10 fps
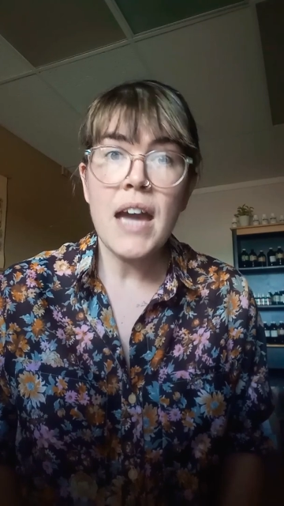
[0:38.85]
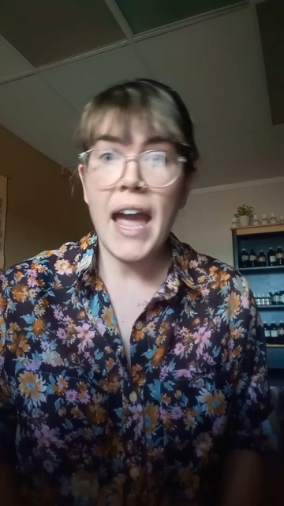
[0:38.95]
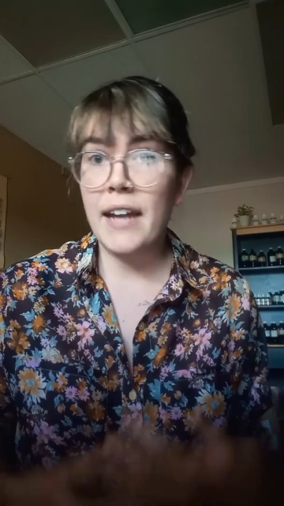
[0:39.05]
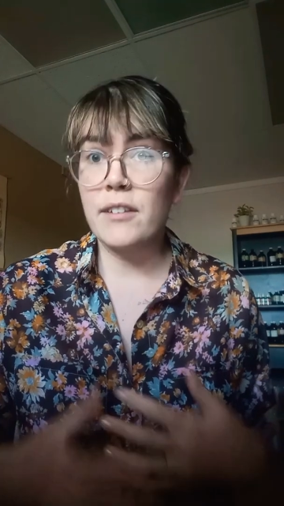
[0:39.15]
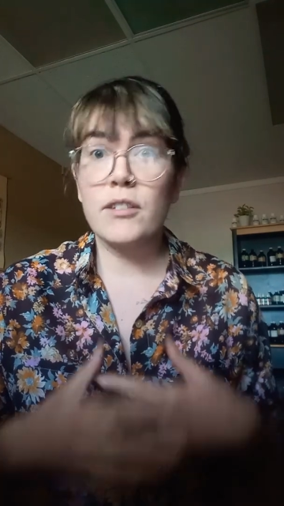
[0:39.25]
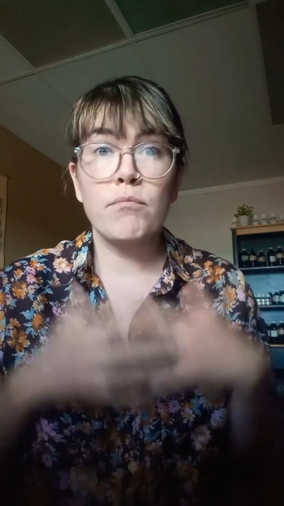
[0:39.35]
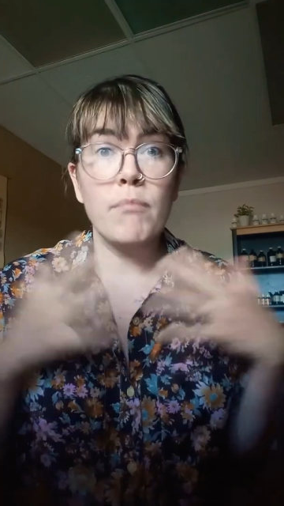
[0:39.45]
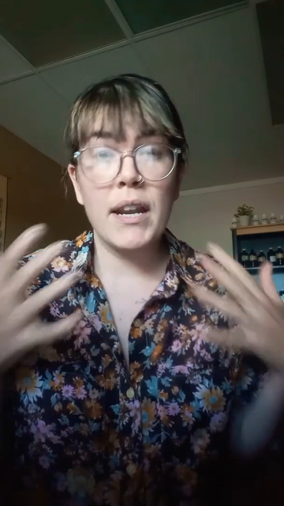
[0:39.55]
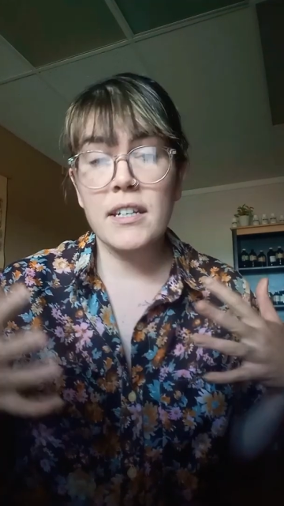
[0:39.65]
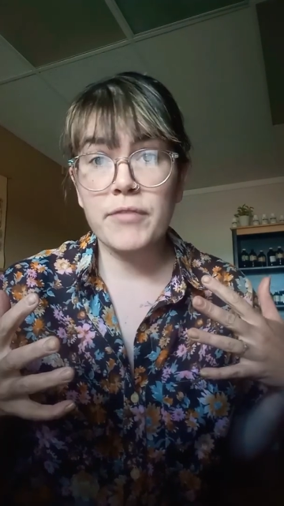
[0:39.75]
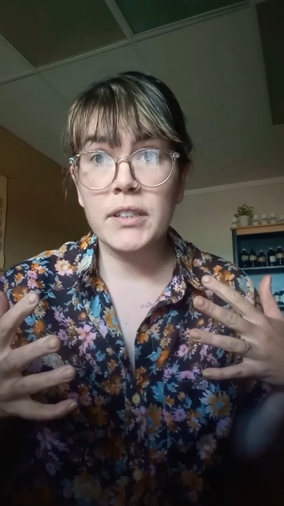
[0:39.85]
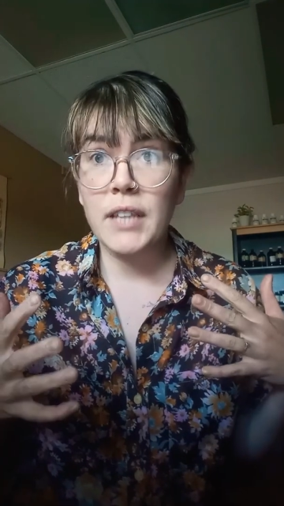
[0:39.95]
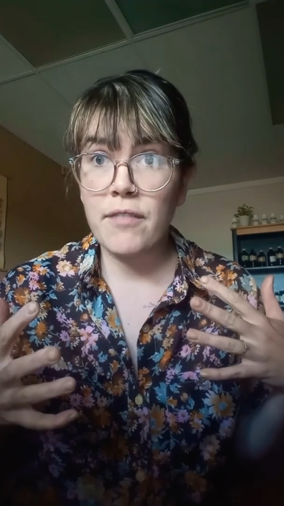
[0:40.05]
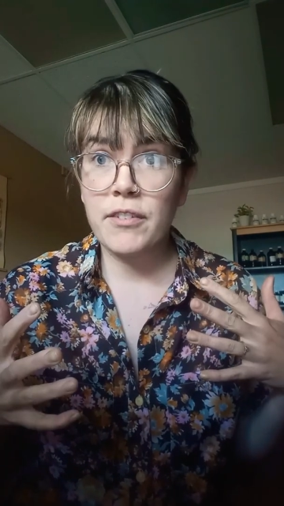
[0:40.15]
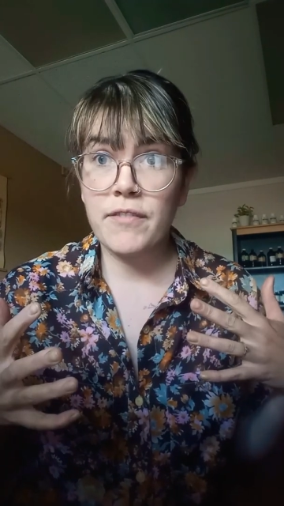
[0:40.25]
and many different
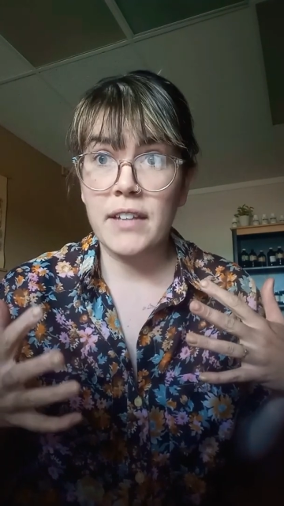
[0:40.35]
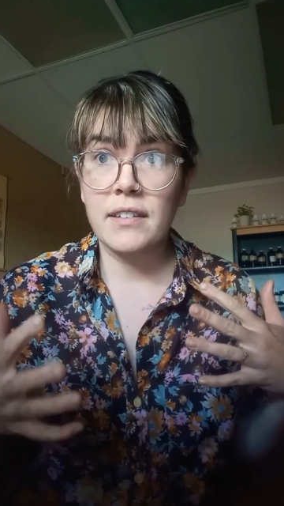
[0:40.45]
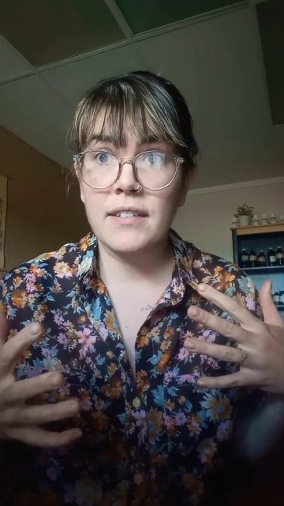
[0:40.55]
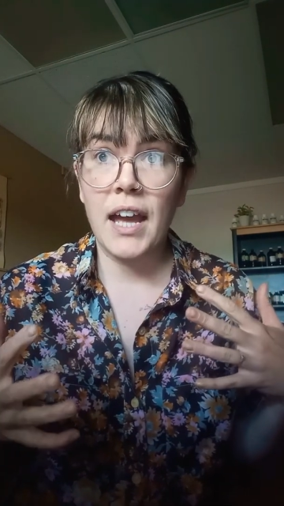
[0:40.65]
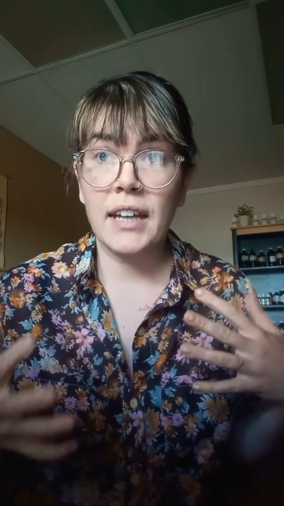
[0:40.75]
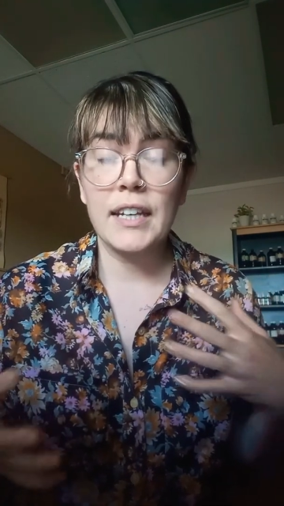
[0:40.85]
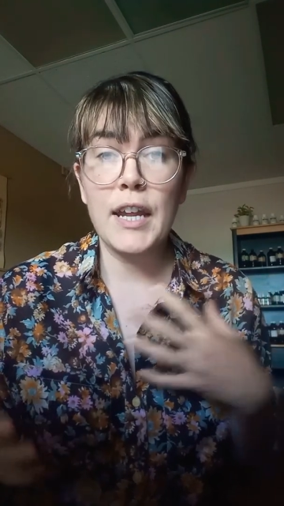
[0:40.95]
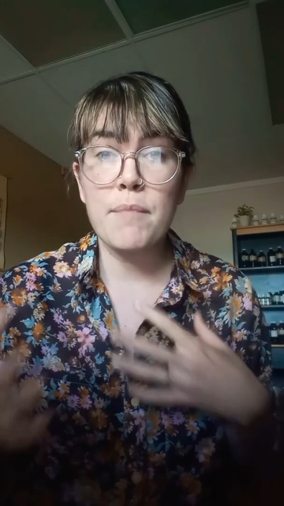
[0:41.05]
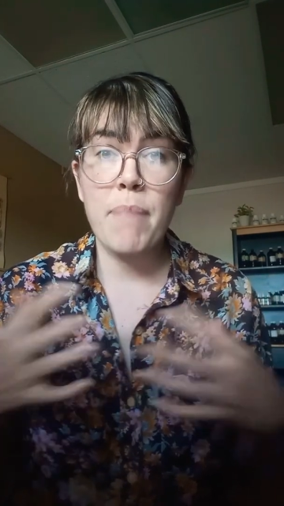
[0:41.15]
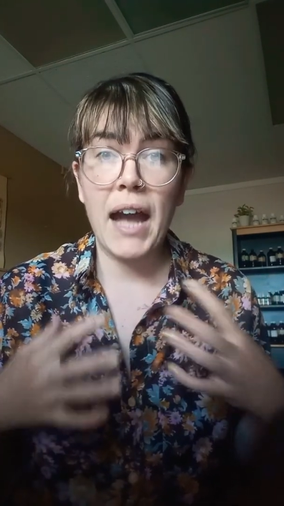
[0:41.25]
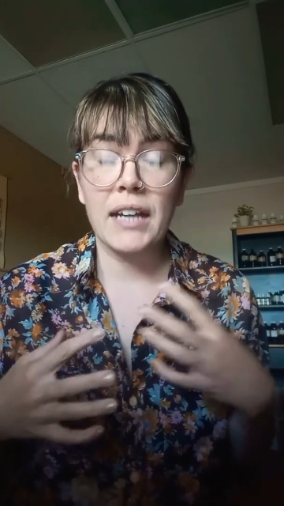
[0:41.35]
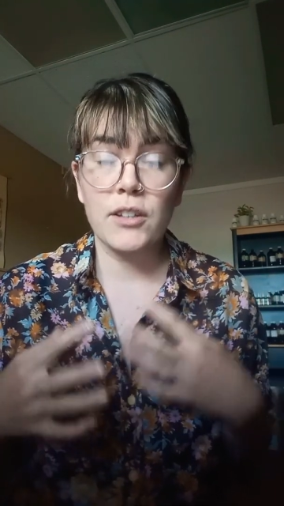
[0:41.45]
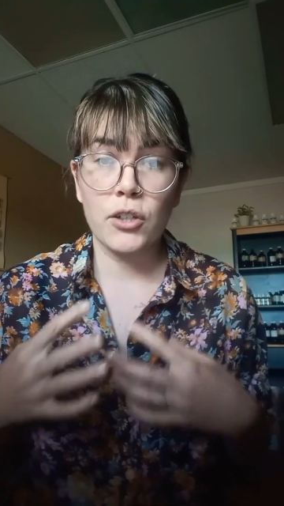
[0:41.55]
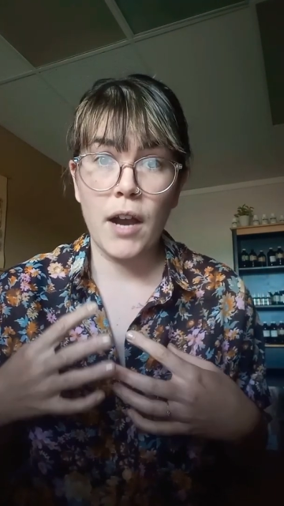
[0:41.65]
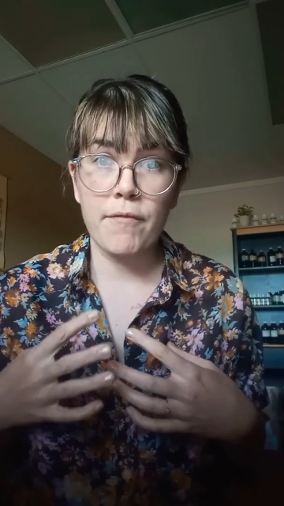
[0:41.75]
life events that can impact
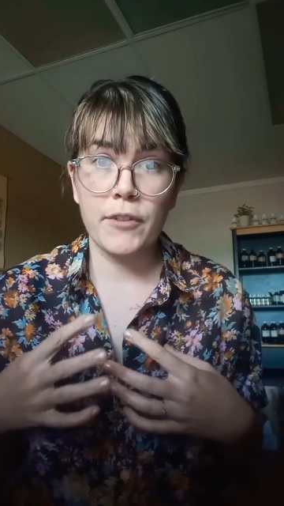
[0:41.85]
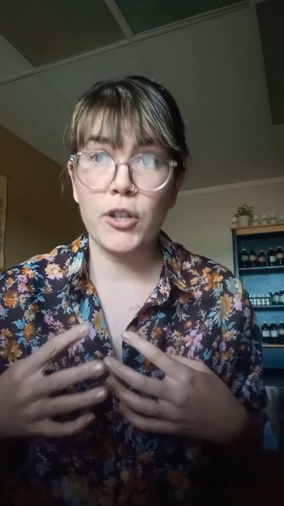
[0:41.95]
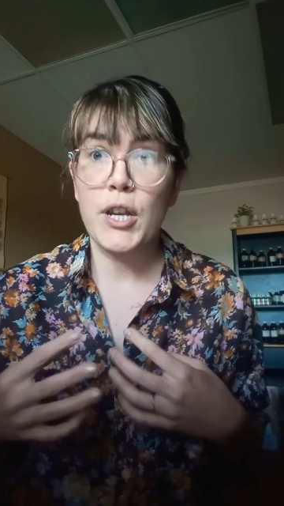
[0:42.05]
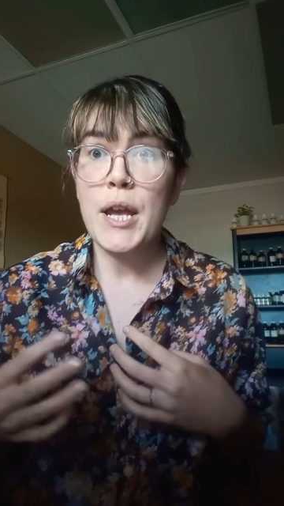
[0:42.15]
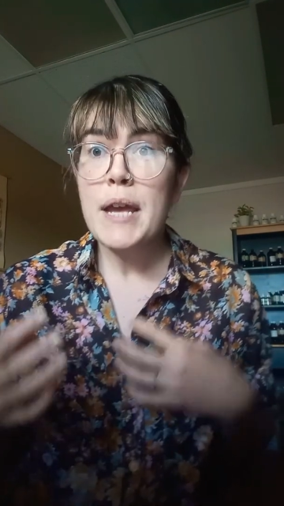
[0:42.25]
their comfort